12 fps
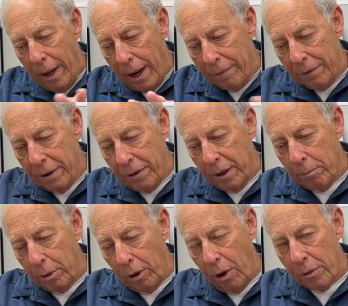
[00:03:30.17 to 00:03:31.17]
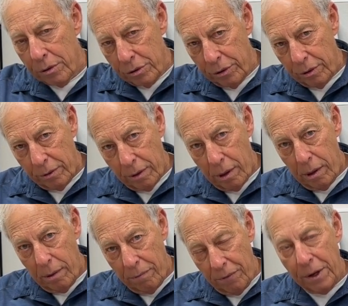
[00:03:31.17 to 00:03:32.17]
everything below a certain
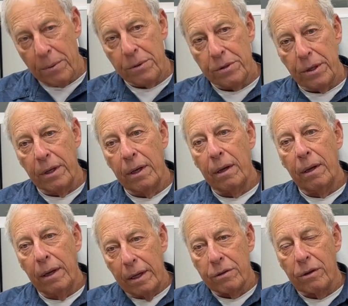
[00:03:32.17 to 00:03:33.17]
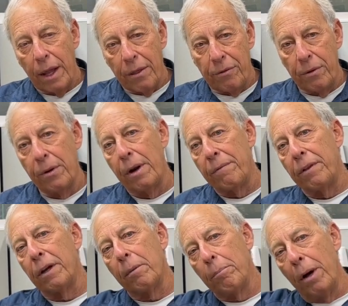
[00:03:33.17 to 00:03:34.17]
frequency is let through and
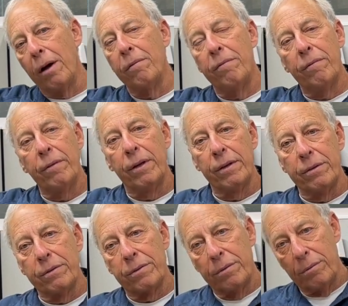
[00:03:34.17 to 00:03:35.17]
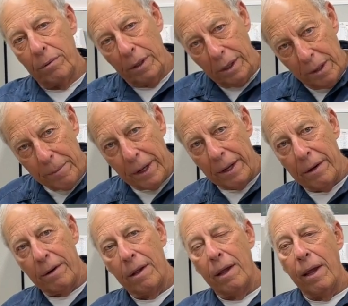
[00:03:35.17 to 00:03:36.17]
everything above is
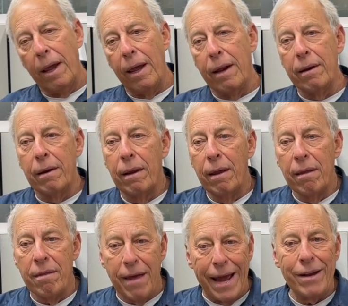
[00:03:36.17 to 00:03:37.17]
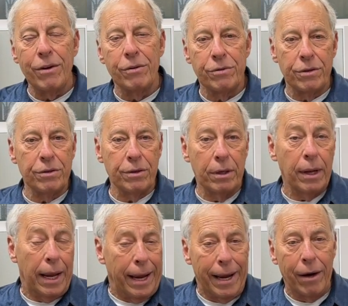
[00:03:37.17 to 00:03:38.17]
eliminated. And that uses an
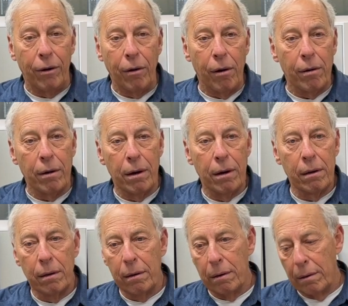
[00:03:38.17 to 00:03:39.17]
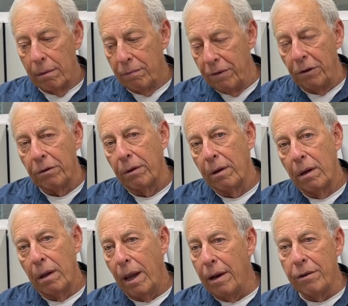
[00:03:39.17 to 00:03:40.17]
analog filter
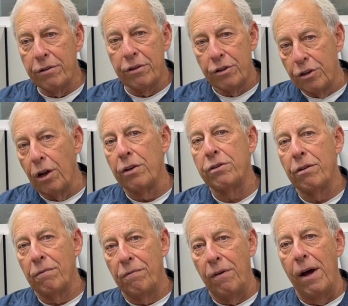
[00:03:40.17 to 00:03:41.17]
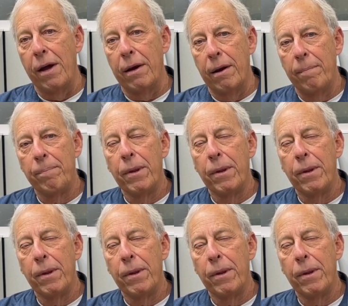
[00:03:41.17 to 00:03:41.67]
and it's just fine.